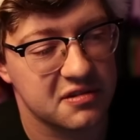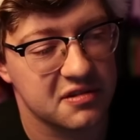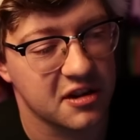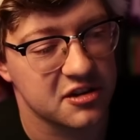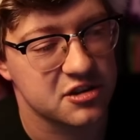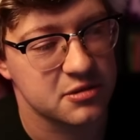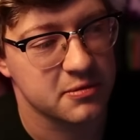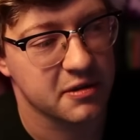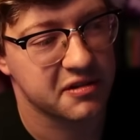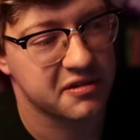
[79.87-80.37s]
was
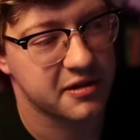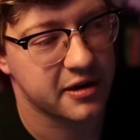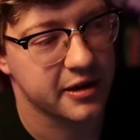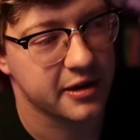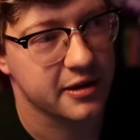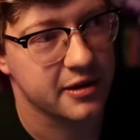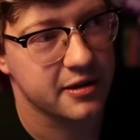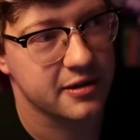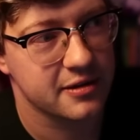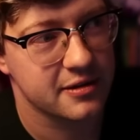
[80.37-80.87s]
such a
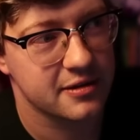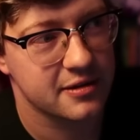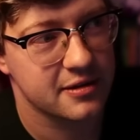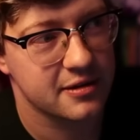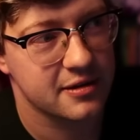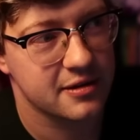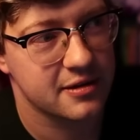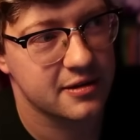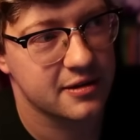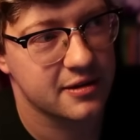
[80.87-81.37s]
mistake.
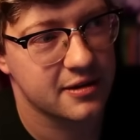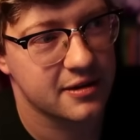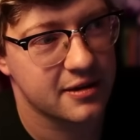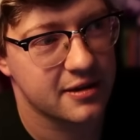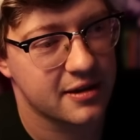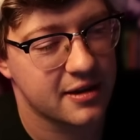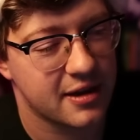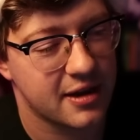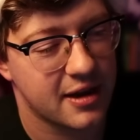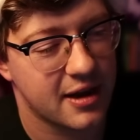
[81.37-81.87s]

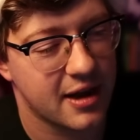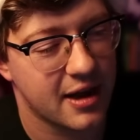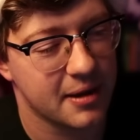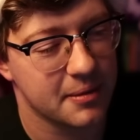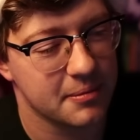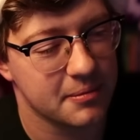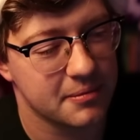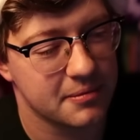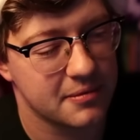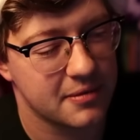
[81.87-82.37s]

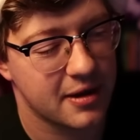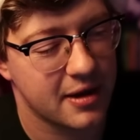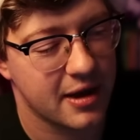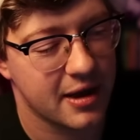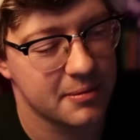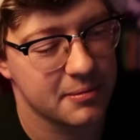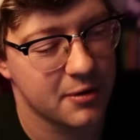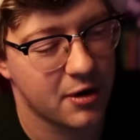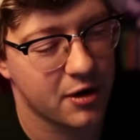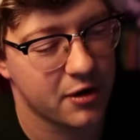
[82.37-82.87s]
I'm
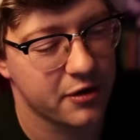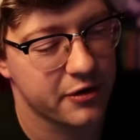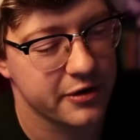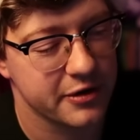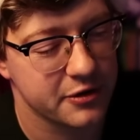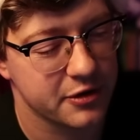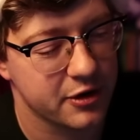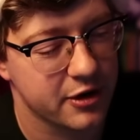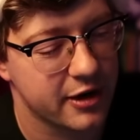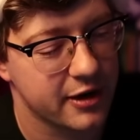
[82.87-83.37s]
I'm
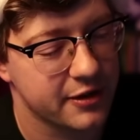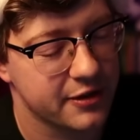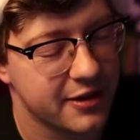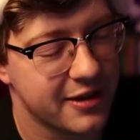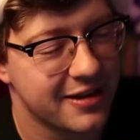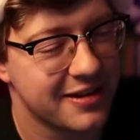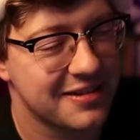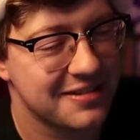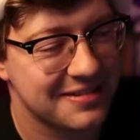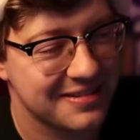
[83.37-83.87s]
already regretting
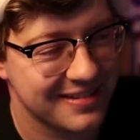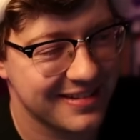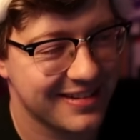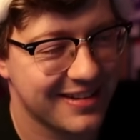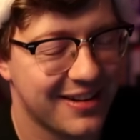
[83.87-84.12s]
this.